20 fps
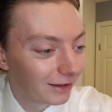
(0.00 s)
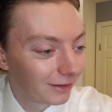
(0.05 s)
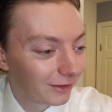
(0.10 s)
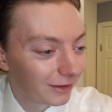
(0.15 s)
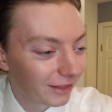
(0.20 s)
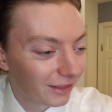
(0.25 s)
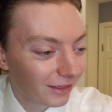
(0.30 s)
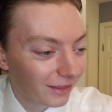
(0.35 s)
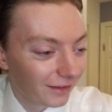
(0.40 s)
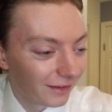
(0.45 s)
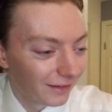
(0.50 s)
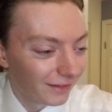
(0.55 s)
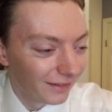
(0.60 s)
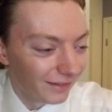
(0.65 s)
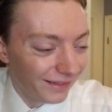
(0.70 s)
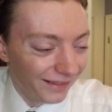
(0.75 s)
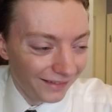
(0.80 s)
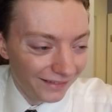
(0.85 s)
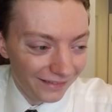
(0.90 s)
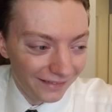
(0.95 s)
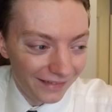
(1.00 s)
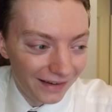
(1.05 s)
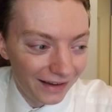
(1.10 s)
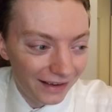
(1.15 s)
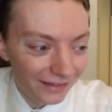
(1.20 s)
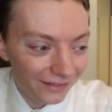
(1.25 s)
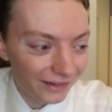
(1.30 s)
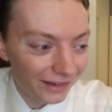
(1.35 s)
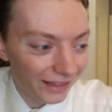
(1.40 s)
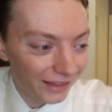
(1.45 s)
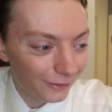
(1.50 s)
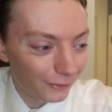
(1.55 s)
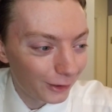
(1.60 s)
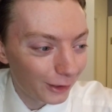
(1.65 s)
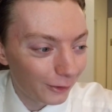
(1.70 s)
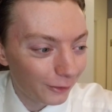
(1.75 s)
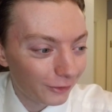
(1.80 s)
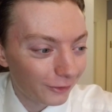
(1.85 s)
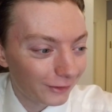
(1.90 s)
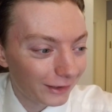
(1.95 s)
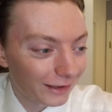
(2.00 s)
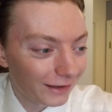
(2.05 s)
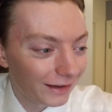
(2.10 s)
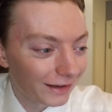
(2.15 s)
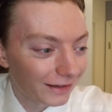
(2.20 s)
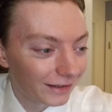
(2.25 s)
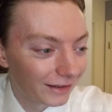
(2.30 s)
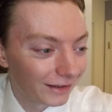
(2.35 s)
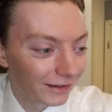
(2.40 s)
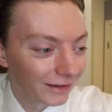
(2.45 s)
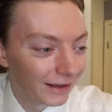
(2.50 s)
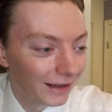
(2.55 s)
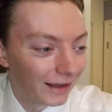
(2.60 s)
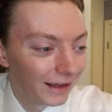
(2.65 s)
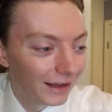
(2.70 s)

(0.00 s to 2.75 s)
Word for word: let's, let's see what else we got here.